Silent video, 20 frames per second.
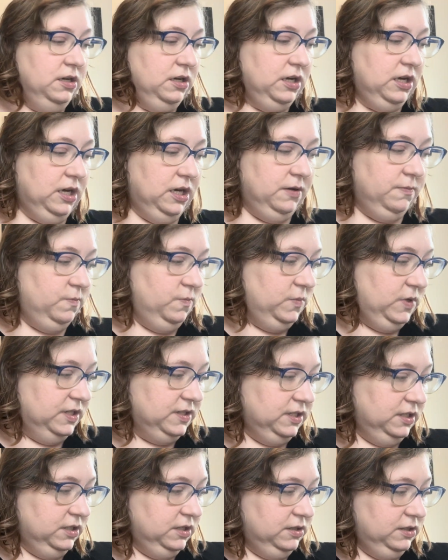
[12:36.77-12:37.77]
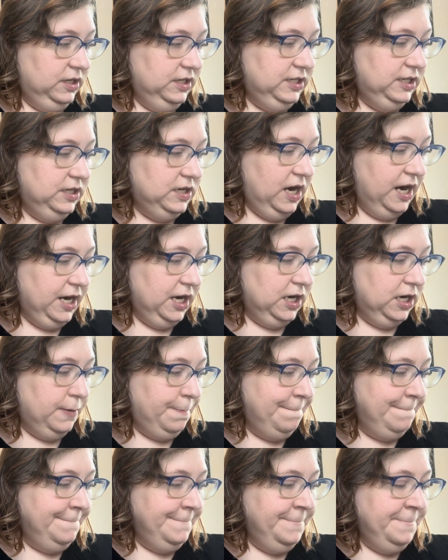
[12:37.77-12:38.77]
It's a indie
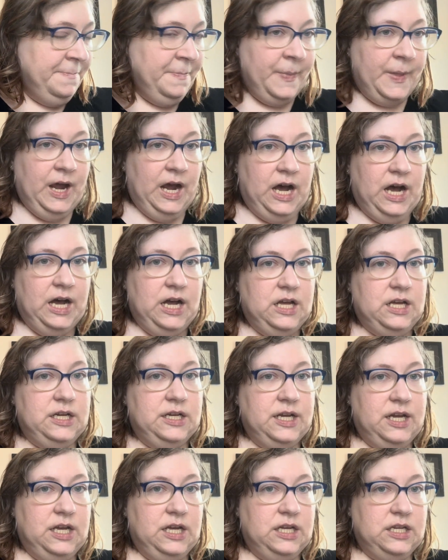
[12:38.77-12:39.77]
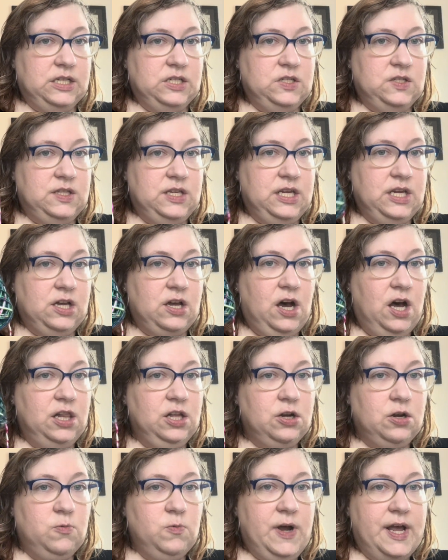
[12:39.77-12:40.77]
dyer, and the
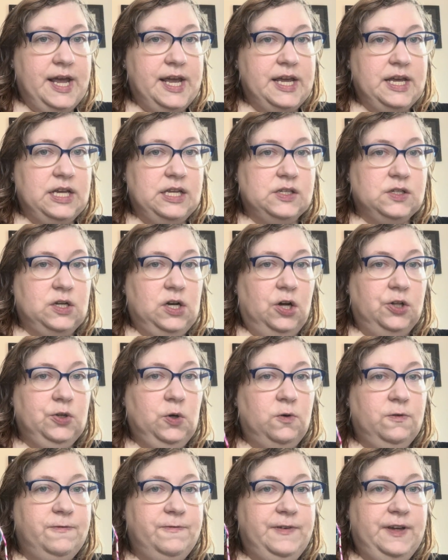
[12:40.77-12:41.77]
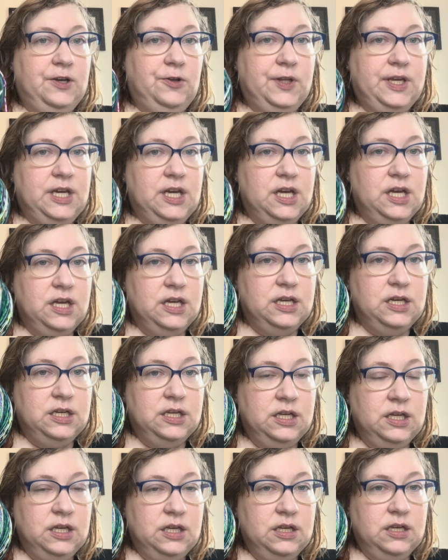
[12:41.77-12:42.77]
colorway is called Ophelia.
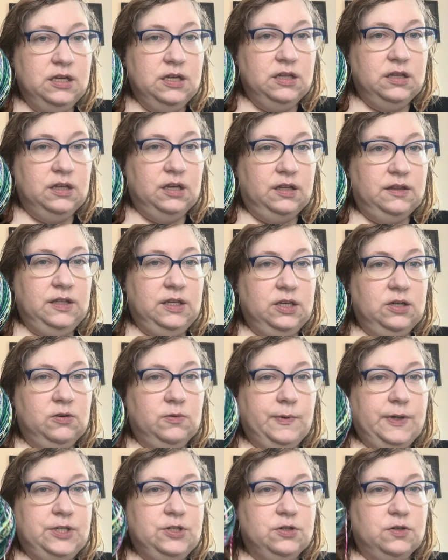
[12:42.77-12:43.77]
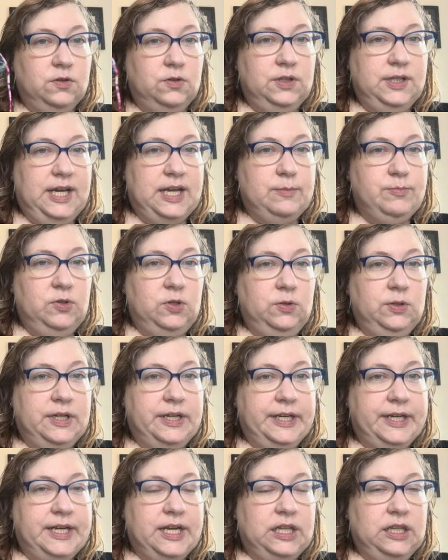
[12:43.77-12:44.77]
Like the original label,
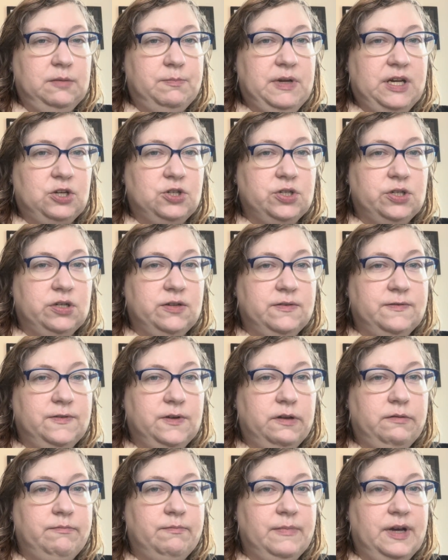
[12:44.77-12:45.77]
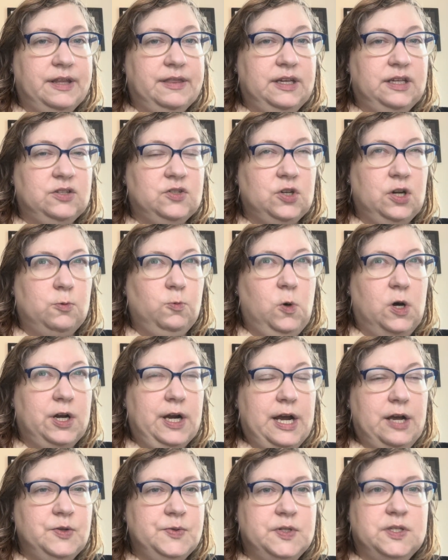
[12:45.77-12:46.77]
like had the picture from, I think it's John
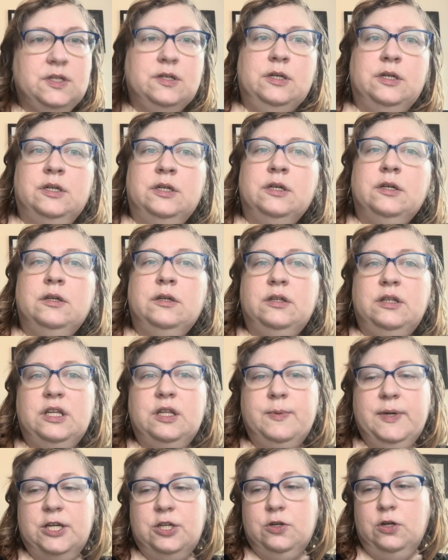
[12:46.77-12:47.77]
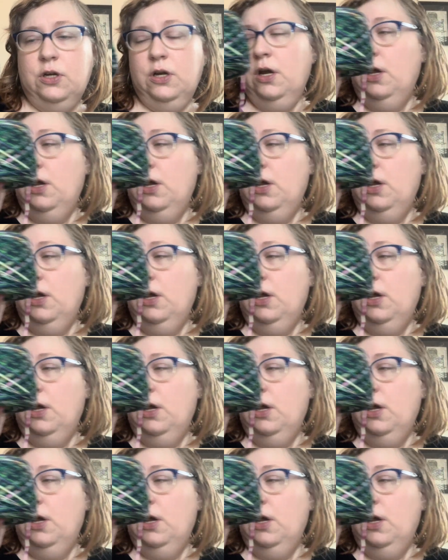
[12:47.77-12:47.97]
Waterhouse did the picture.